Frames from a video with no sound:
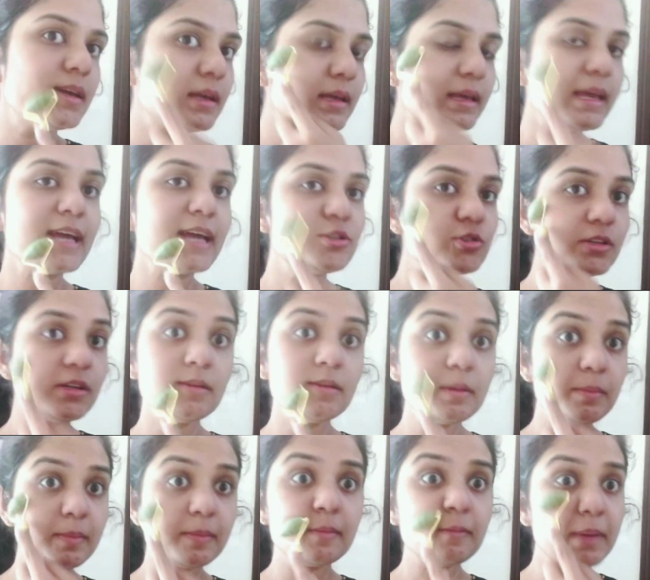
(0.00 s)
Actually,
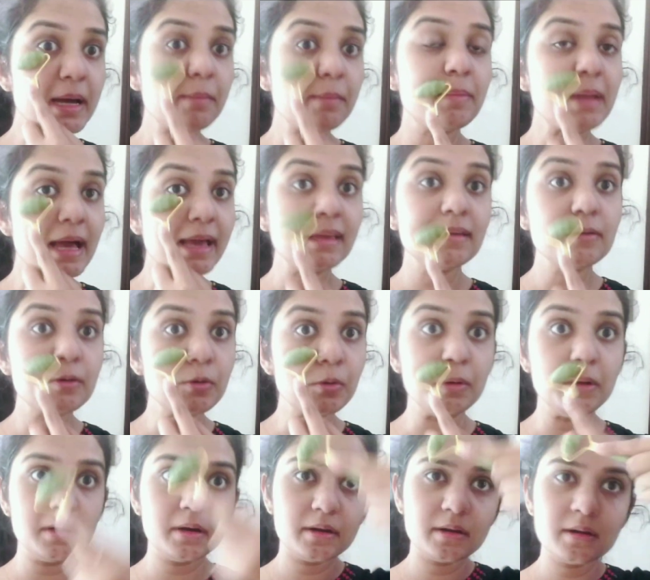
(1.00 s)
by applying
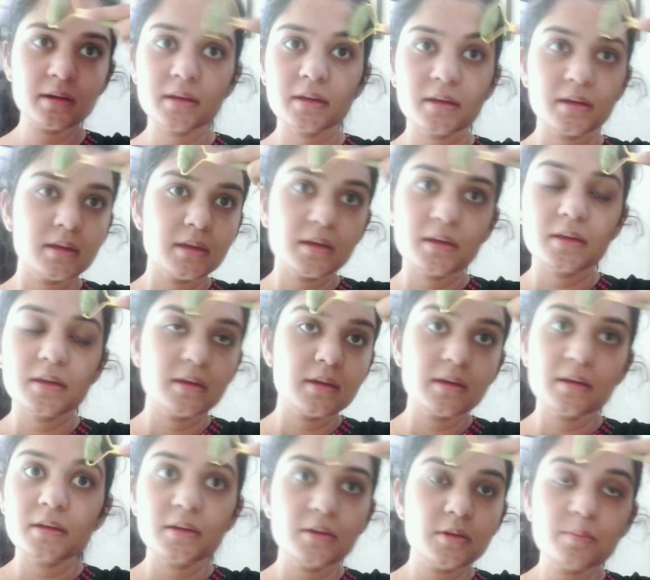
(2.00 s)
roller,
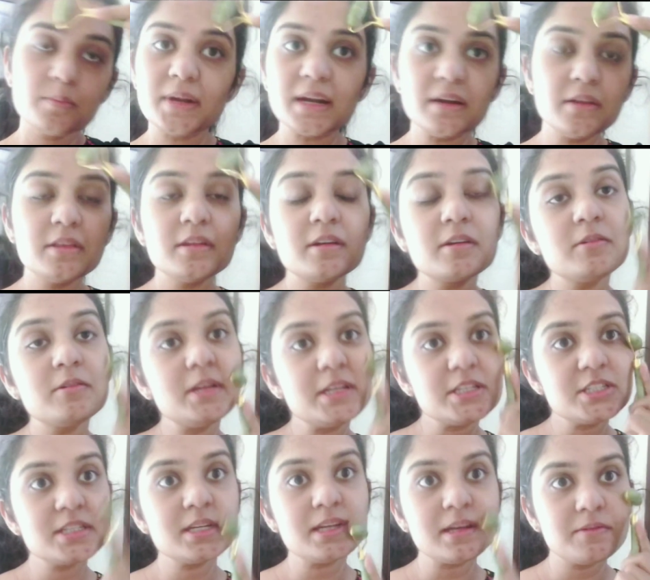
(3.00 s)
your blood
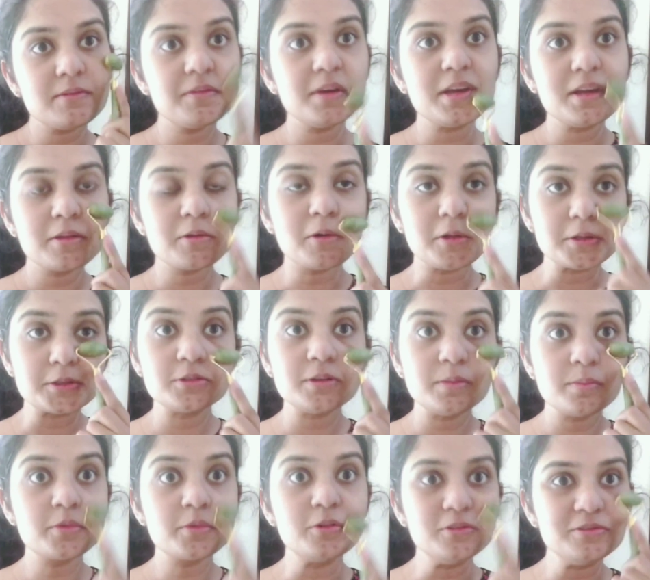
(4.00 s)
circulation at face also
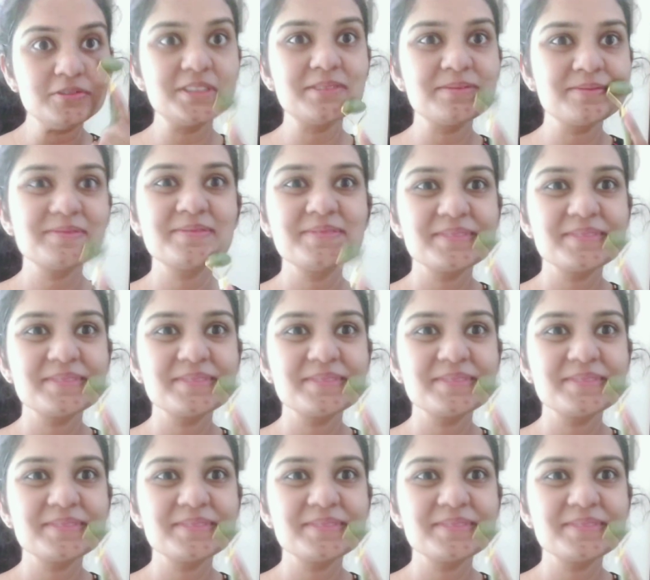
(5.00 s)
improves.